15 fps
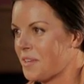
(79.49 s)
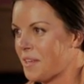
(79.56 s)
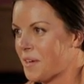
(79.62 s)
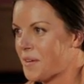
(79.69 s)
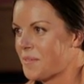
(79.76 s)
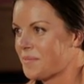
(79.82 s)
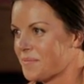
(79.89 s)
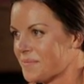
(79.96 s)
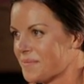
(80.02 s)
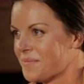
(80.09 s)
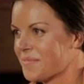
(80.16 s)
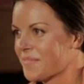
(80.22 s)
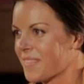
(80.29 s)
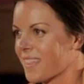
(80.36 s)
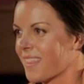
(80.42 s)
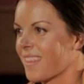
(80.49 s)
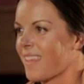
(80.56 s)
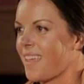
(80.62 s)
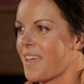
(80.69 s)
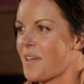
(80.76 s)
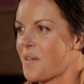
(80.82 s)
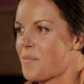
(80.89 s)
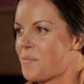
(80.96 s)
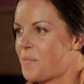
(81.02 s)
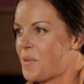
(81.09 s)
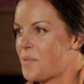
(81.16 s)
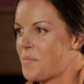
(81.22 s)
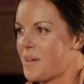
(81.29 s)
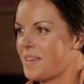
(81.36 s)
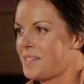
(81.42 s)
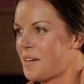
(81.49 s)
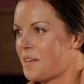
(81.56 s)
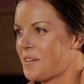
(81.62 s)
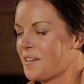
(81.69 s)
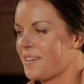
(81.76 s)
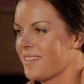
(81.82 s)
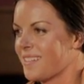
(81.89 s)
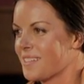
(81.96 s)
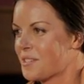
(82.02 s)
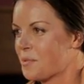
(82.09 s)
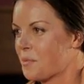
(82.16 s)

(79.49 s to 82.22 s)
video, put my daughter in the